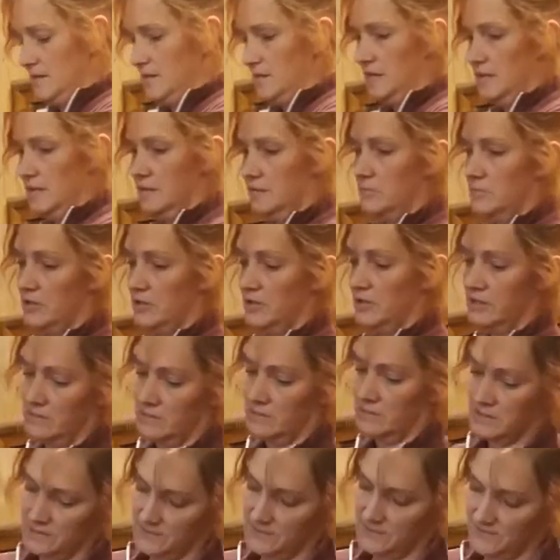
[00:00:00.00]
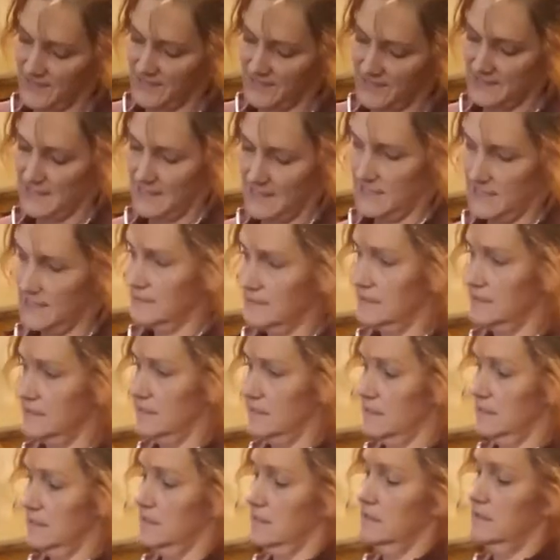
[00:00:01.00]
All right, the bridle looks
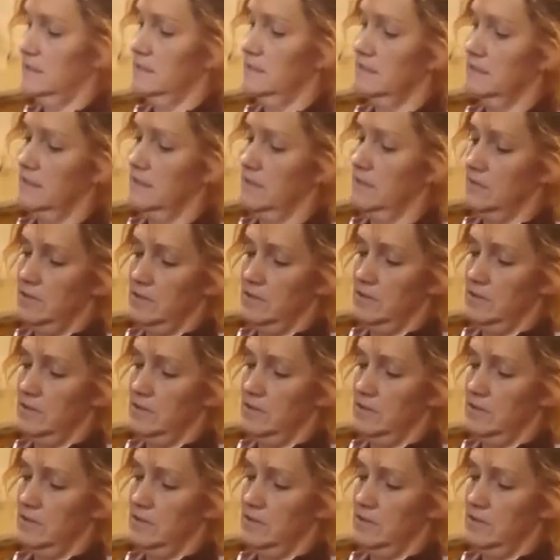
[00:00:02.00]
fantastic. So